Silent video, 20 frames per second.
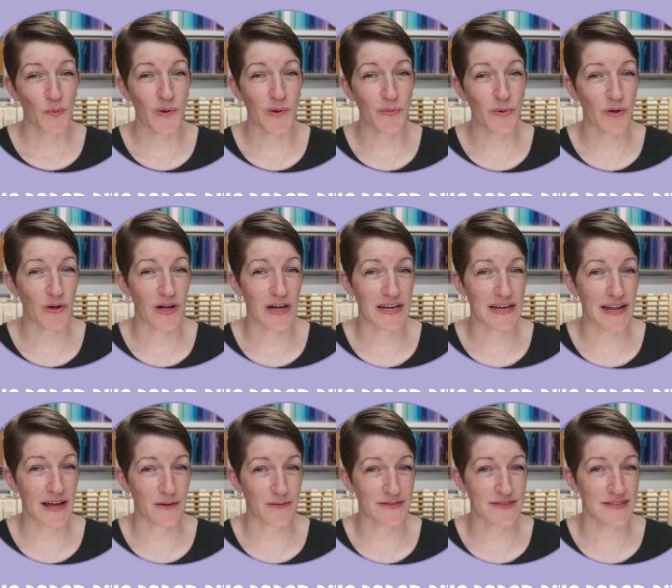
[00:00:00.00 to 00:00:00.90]
We will
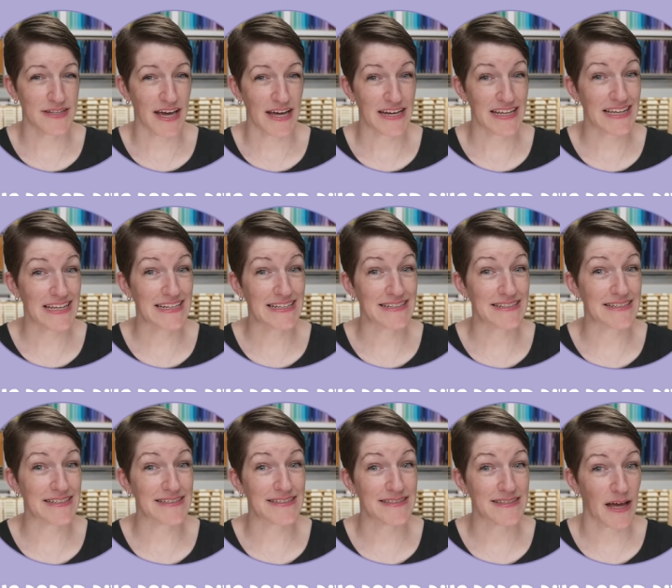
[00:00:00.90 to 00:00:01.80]
announce that
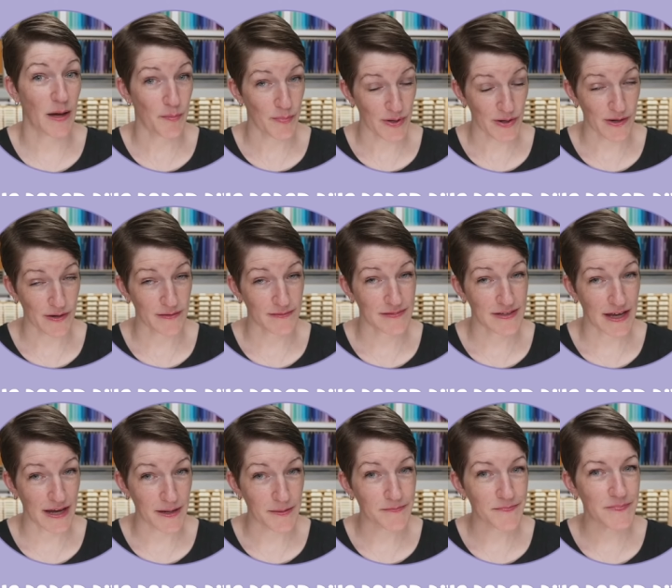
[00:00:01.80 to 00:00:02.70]
in December,
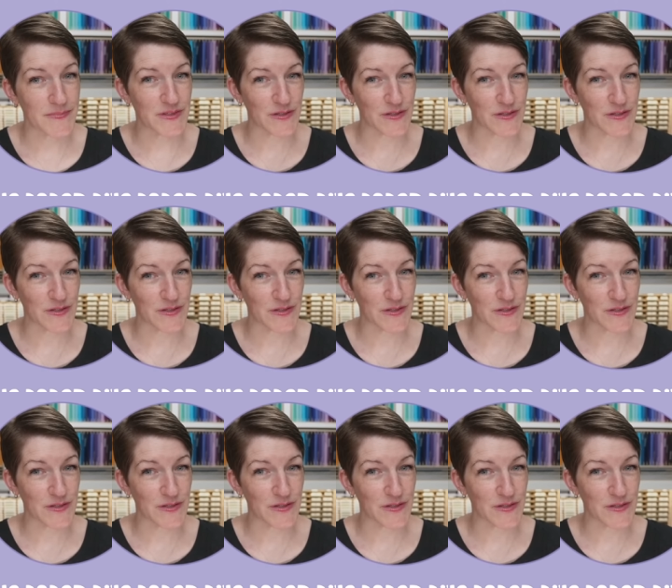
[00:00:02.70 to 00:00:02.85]
okay?